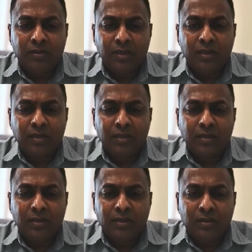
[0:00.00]
okay.
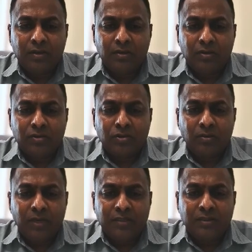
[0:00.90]
Control
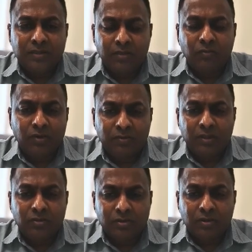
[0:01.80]
measures involve
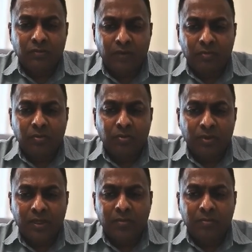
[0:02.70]
the use of
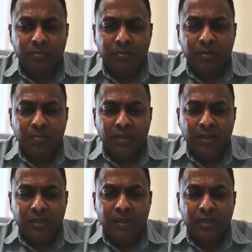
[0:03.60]
appropriate
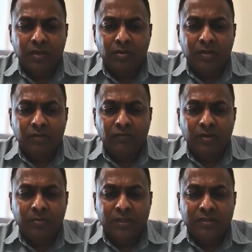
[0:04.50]
PPE, including
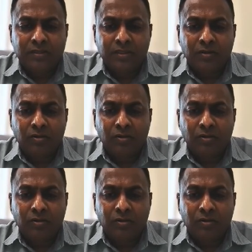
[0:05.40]
flame-resistant